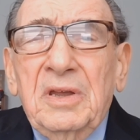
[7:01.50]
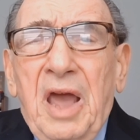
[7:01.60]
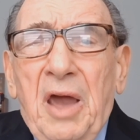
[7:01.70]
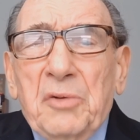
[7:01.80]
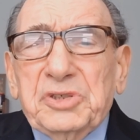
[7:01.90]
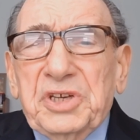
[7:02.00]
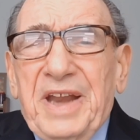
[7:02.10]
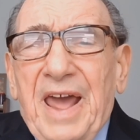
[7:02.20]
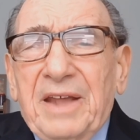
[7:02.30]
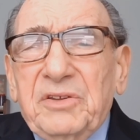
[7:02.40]
I was an
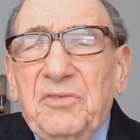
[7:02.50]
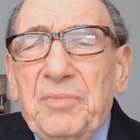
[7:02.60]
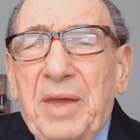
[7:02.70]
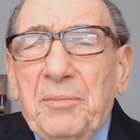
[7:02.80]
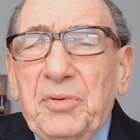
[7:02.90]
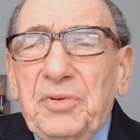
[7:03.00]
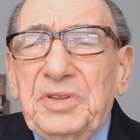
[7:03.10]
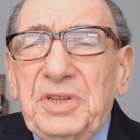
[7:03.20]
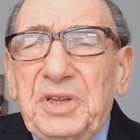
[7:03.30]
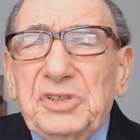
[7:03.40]
active member
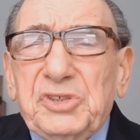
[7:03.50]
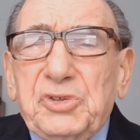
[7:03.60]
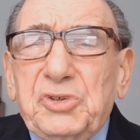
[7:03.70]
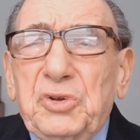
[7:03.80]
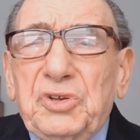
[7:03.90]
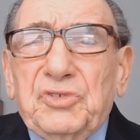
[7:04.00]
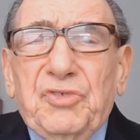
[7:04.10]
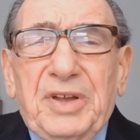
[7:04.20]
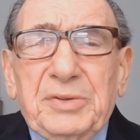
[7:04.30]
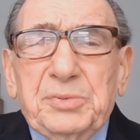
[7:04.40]
in the Institute of
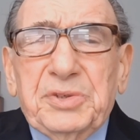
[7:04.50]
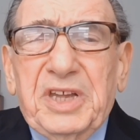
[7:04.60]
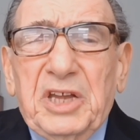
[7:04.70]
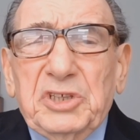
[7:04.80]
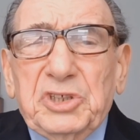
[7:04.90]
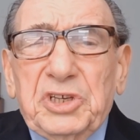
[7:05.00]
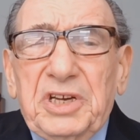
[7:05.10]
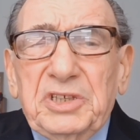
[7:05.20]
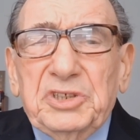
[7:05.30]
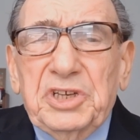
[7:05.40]
Transportation
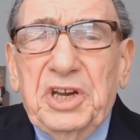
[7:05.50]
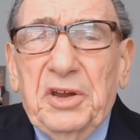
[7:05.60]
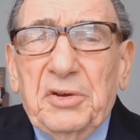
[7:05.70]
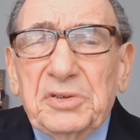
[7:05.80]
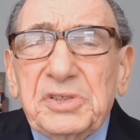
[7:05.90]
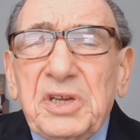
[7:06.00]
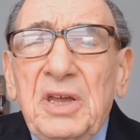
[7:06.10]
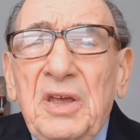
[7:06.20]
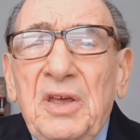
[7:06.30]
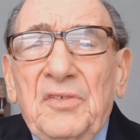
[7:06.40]
Engineers,
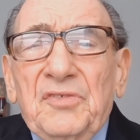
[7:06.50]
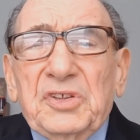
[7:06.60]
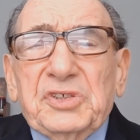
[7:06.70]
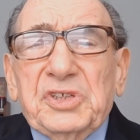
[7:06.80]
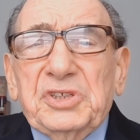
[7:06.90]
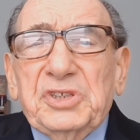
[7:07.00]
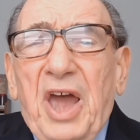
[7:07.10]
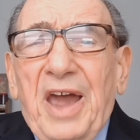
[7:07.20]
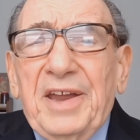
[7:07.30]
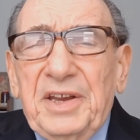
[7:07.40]
the
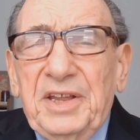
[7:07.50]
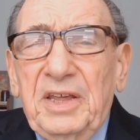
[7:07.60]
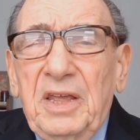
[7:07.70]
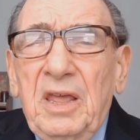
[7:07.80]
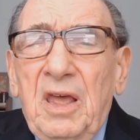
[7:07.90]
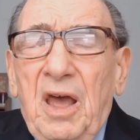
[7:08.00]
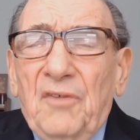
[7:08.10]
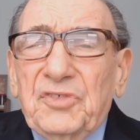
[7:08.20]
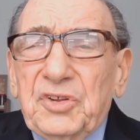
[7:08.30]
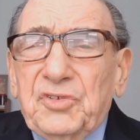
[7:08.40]
Society
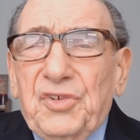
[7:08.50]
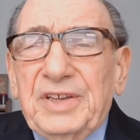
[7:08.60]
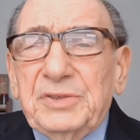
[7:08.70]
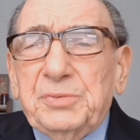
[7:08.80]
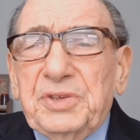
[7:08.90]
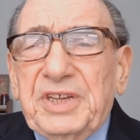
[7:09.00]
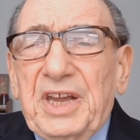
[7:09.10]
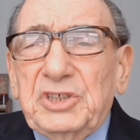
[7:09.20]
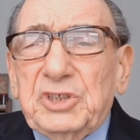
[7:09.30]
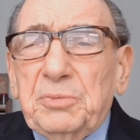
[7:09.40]
of the
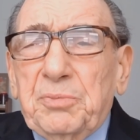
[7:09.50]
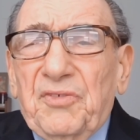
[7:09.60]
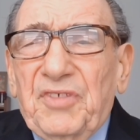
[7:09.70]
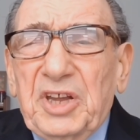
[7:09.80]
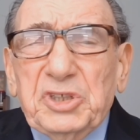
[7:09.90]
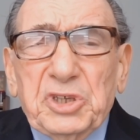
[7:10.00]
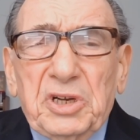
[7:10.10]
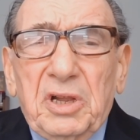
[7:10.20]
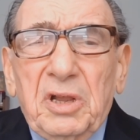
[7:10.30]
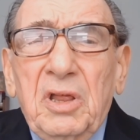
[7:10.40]
Transportation
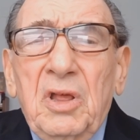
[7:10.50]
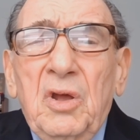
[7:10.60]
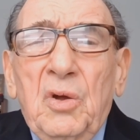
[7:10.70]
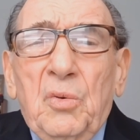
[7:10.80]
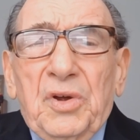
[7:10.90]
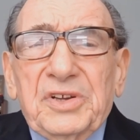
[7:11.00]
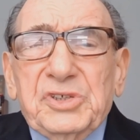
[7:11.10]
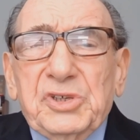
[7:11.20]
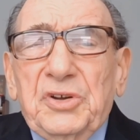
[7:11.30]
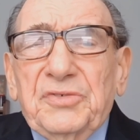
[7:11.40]
Professional, where I
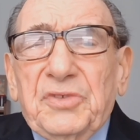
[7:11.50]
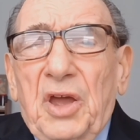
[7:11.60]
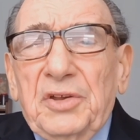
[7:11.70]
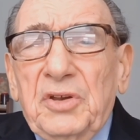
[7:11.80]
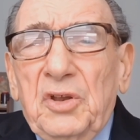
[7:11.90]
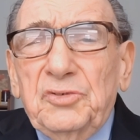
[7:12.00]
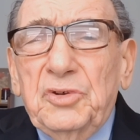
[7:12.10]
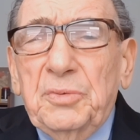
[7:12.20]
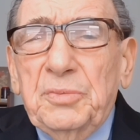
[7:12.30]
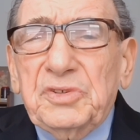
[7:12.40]
served on
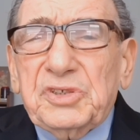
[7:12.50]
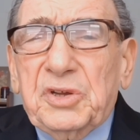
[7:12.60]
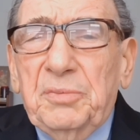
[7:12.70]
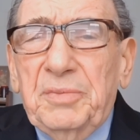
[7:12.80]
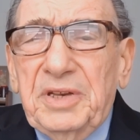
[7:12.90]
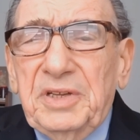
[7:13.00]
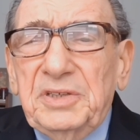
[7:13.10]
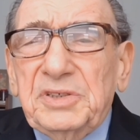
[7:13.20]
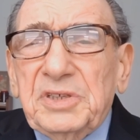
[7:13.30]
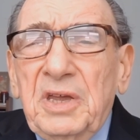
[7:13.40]
numerous
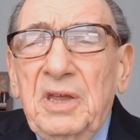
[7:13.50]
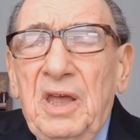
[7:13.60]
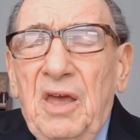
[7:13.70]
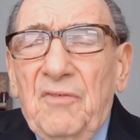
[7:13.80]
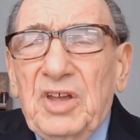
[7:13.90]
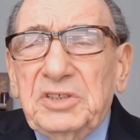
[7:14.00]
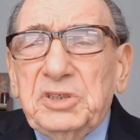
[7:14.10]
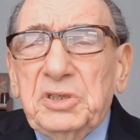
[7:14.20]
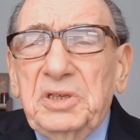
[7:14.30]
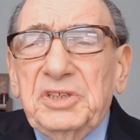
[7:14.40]
committees,
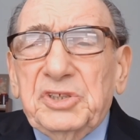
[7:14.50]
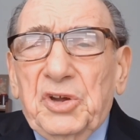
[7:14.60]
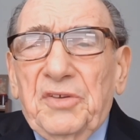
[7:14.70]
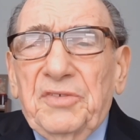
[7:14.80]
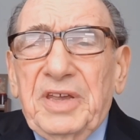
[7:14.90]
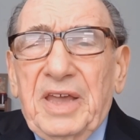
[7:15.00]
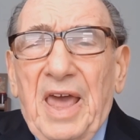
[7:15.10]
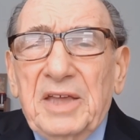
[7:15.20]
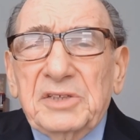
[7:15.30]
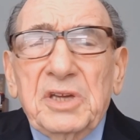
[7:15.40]
eventually serving
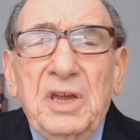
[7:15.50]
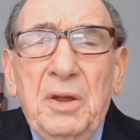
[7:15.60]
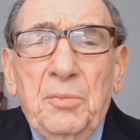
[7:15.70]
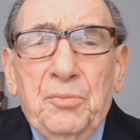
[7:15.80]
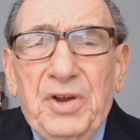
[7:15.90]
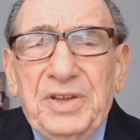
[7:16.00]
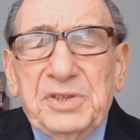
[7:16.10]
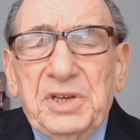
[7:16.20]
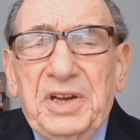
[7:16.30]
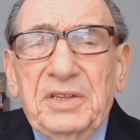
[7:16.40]
as
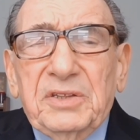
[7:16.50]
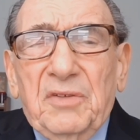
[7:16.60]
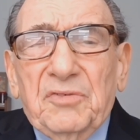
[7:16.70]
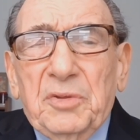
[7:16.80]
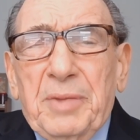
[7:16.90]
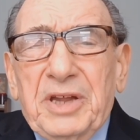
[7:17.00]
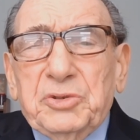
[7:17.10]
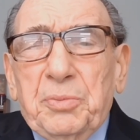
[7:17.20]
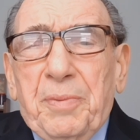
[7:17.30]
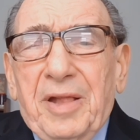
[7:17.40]
president of the
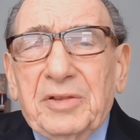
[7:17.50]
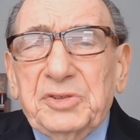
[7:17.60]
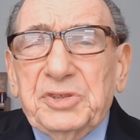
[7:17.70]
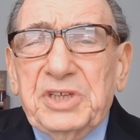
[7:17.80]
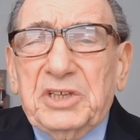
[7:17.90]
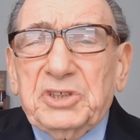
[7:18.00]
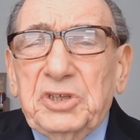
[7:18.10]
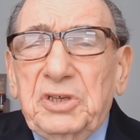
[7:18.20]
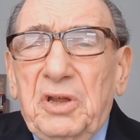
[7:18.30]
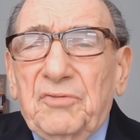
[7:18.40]
Metropolitan
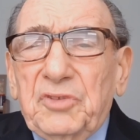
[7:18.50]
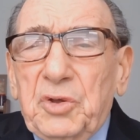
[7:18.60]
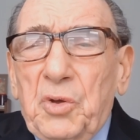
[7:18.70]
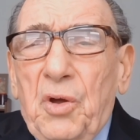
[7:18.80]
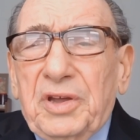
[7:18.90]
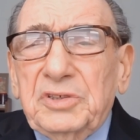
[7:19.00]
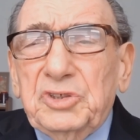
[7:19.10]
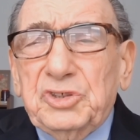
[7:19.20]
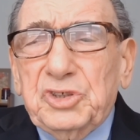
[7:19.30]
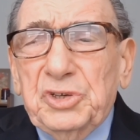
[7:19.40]
Section of New York
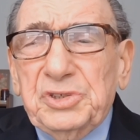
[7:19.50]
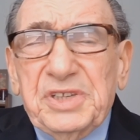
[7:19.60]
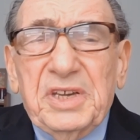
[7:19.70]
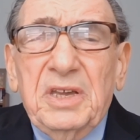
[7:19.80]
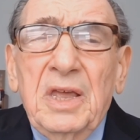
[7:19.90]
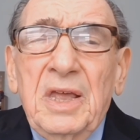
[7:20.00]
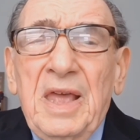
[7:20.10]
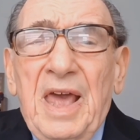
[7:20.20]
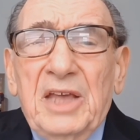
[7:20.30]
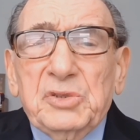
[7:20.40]
and New Jersey,
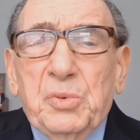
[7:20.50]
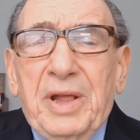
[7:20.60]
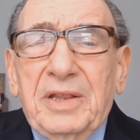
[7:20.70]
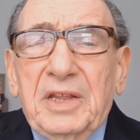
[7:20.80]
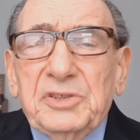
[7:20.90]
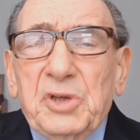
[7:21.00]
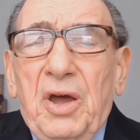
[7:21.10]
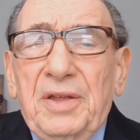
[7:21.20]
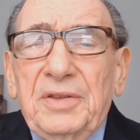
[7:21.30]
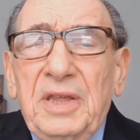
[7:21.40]
as well as
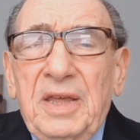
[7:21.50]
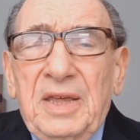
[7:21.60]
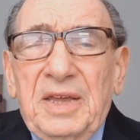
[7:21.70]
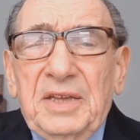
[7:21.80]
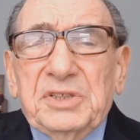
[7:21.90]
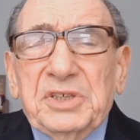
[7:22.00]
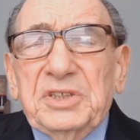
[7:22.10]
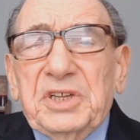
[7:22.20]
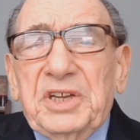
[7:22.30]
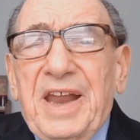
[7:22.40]
on its
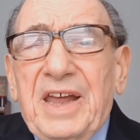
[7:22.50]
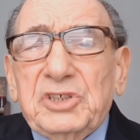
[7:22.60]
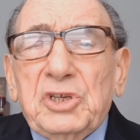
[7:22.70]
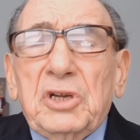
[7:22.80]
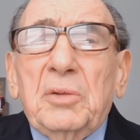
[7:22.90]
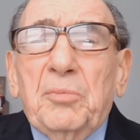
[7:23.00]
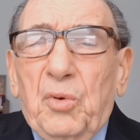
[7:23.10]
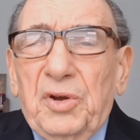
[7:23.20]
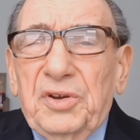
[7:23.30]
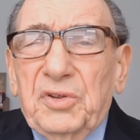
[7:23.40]
International
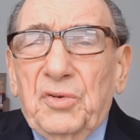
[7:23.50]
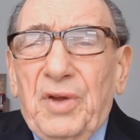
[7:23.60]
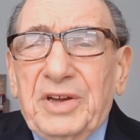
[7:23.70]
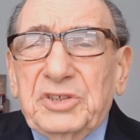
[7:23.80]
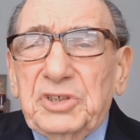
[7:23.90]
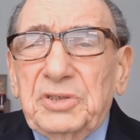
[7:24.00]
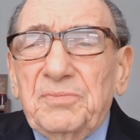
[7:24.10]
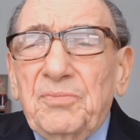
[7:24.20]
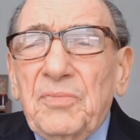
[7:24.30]
Board of Direction.